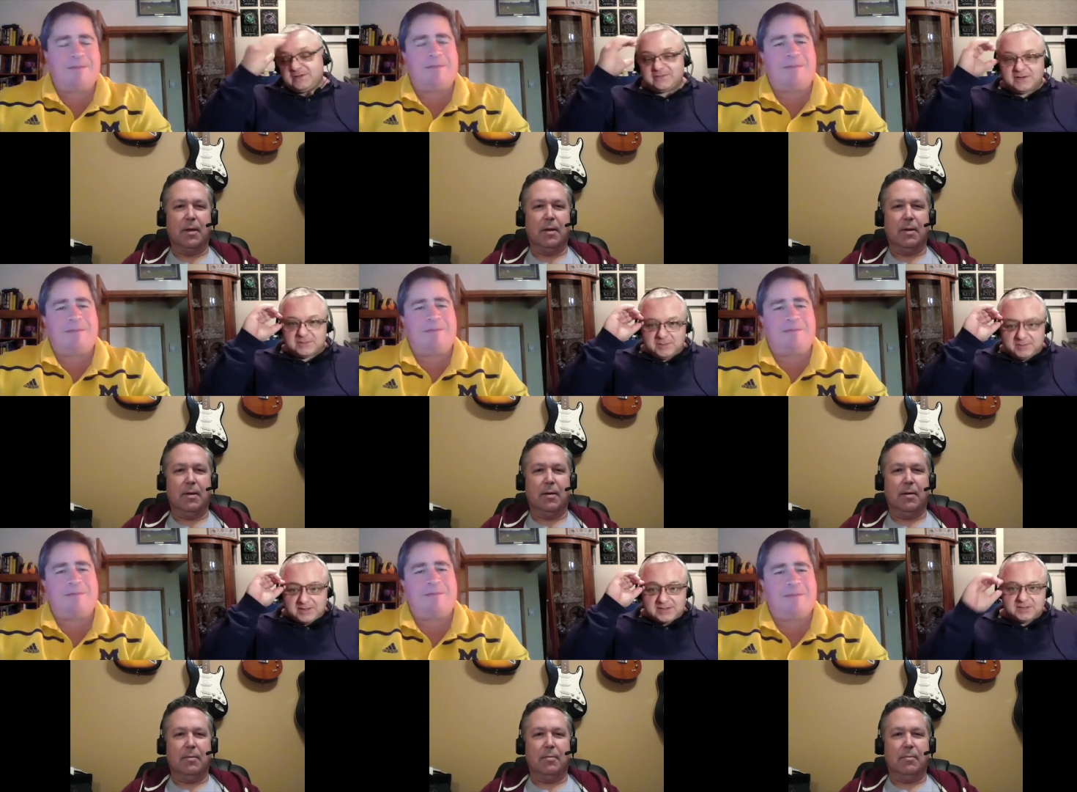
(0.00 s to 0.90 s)
Speaker 1: Facebook
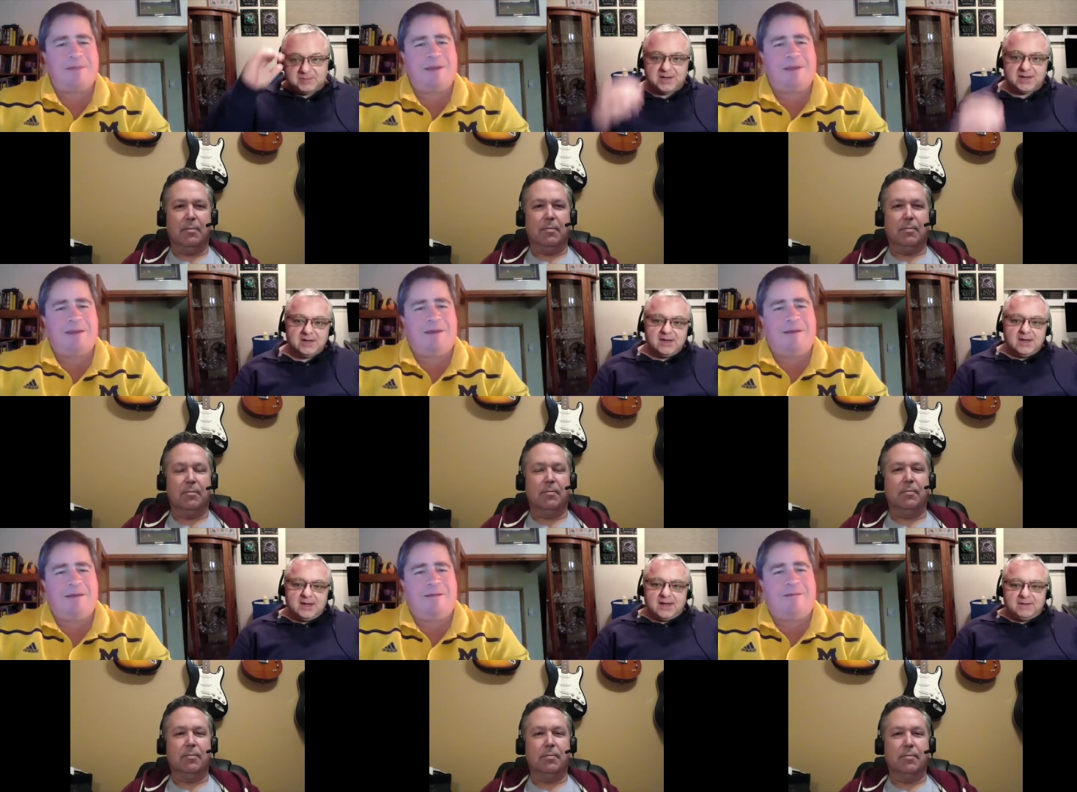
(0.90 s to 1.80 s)
page. Somebody
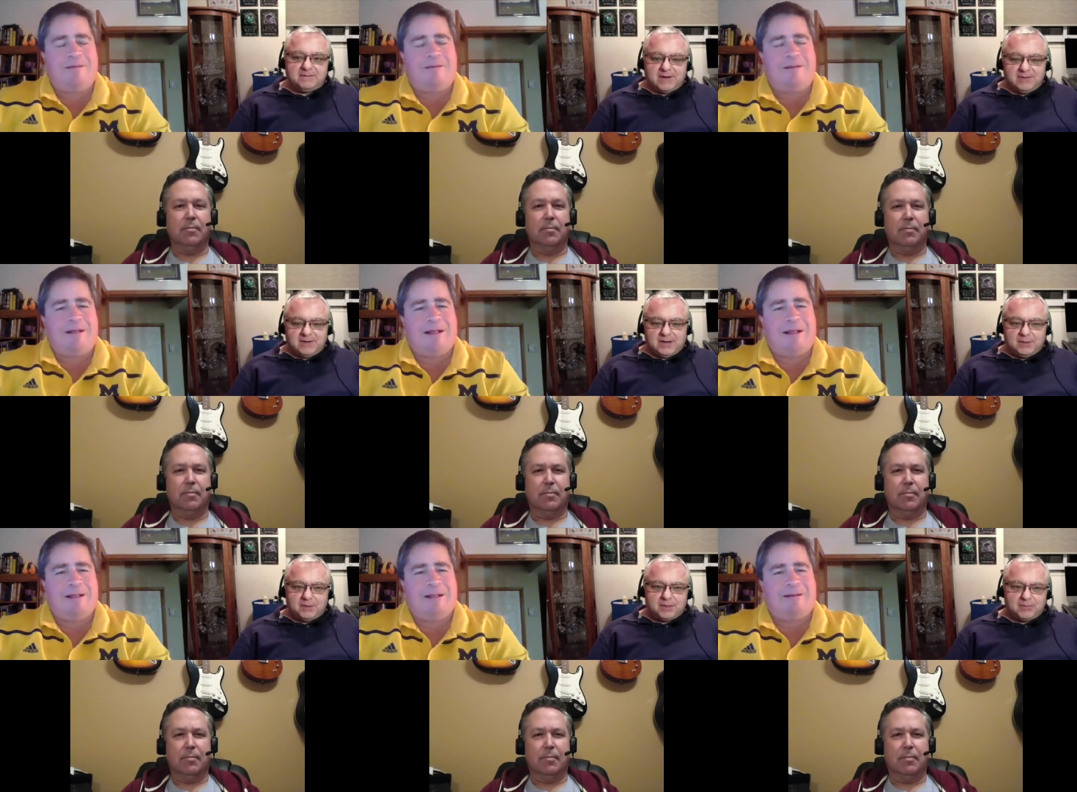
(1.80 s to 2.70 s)
had found
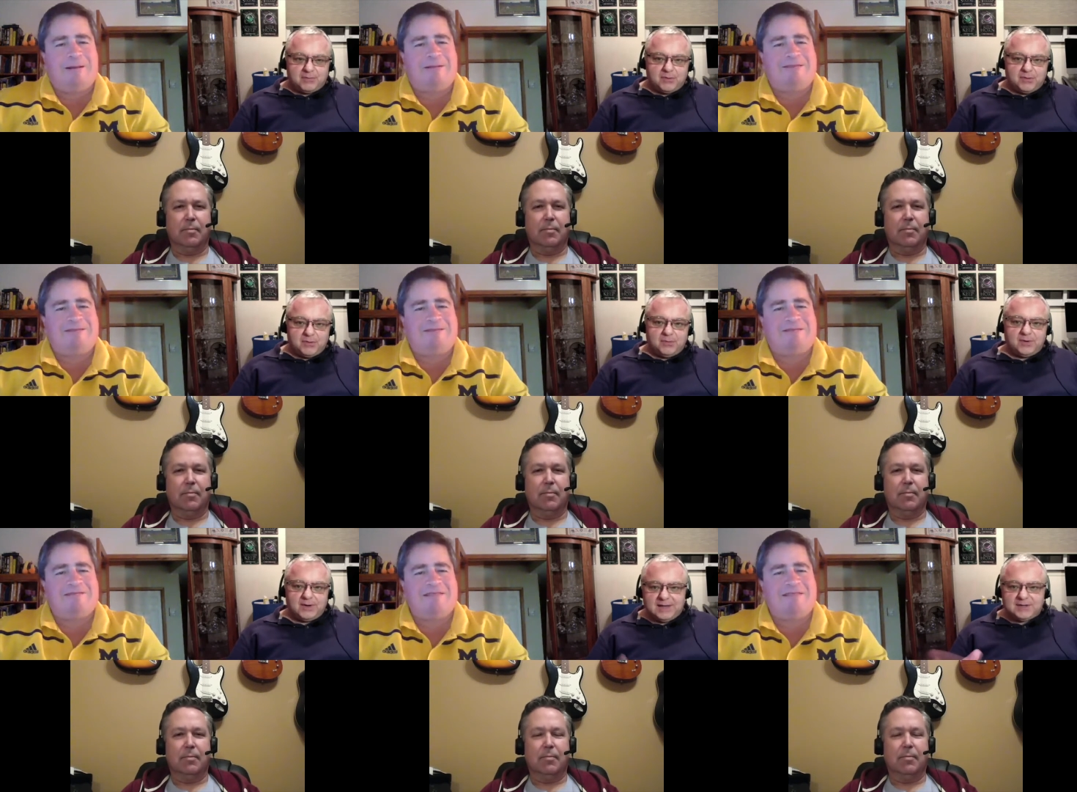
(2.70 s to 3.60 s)
out through
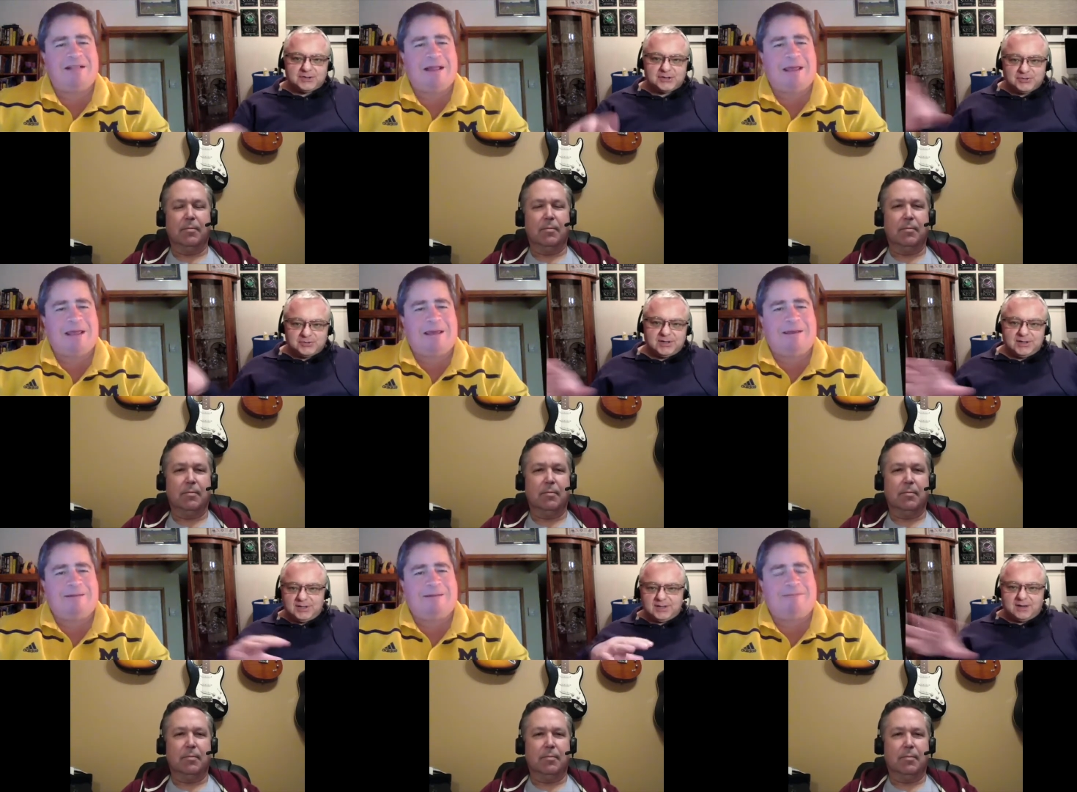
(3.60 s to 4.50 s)

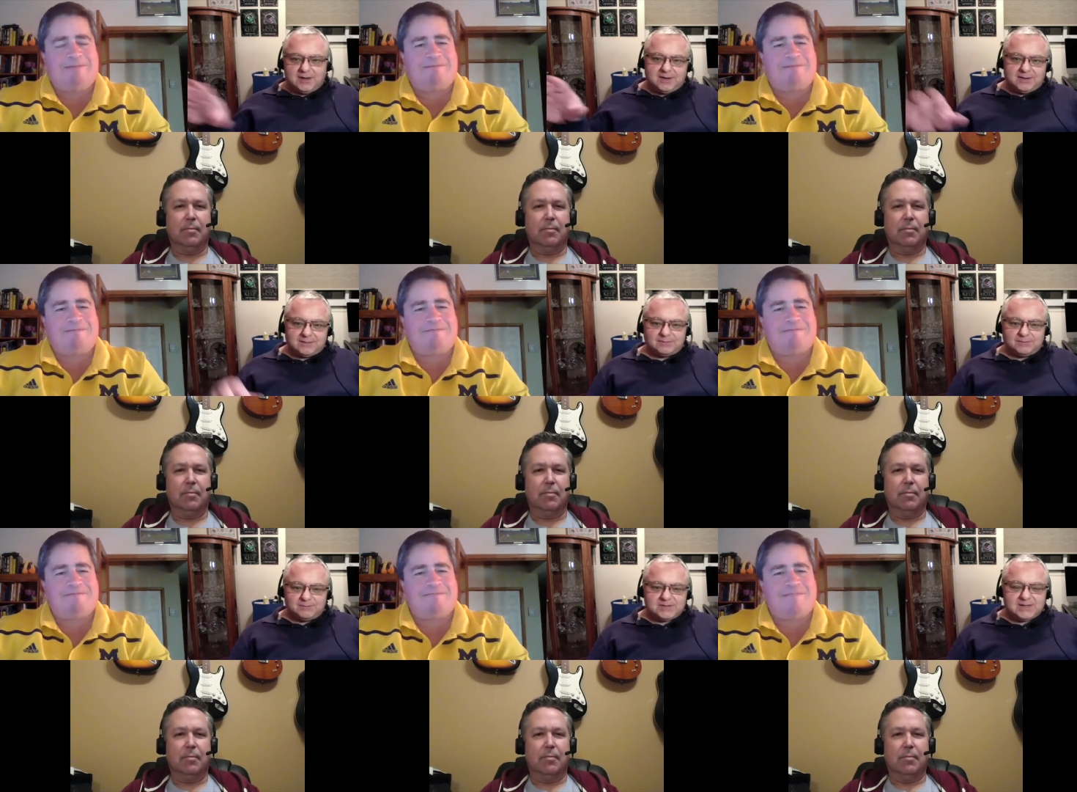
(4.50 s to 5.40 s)
industry uh,
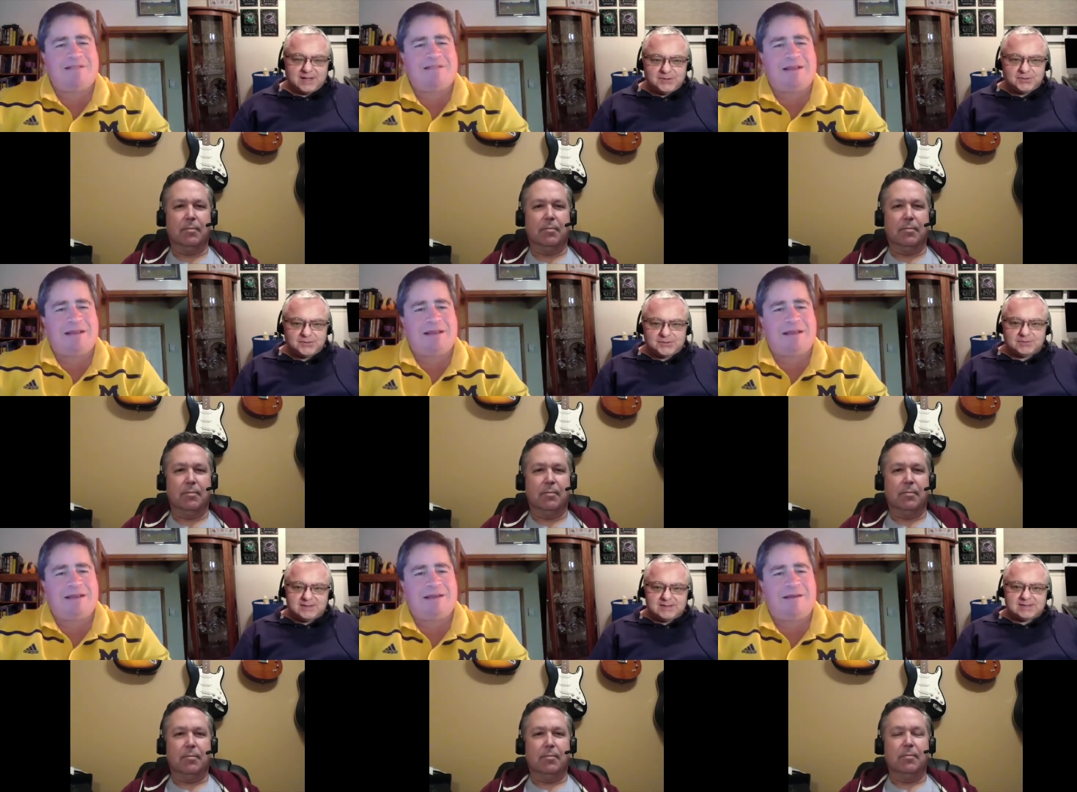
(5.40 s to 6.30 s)
schedules,
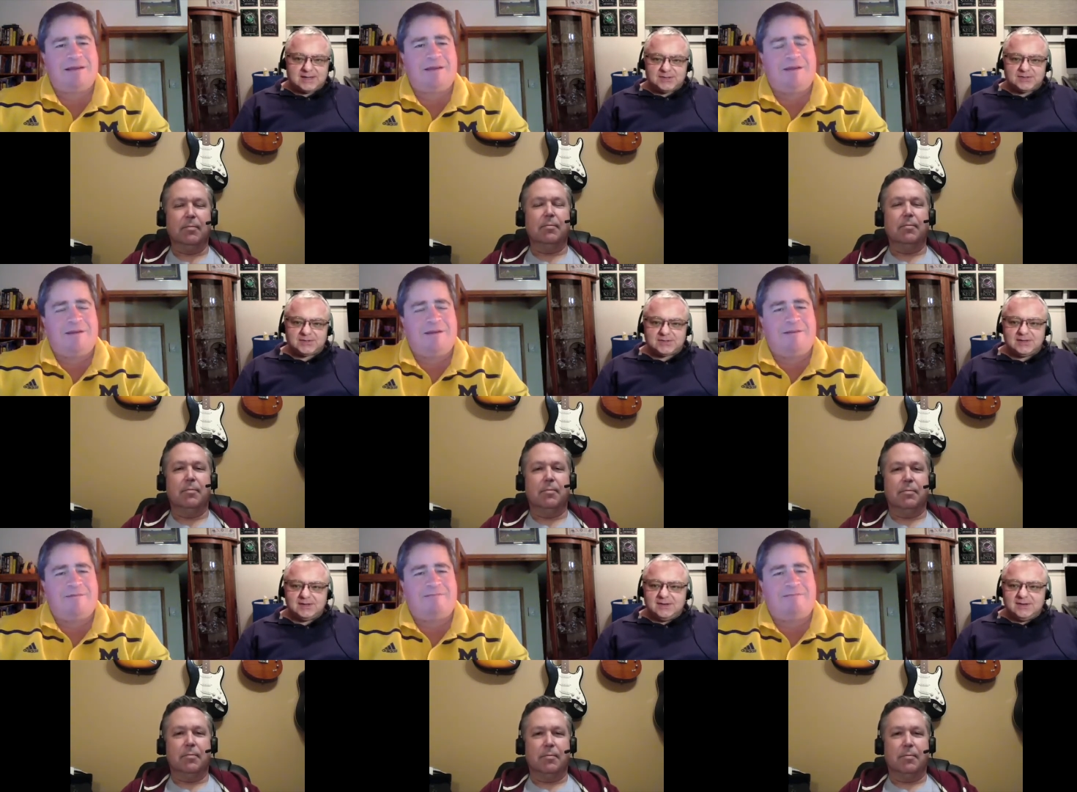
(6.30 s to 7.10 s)
release schedules,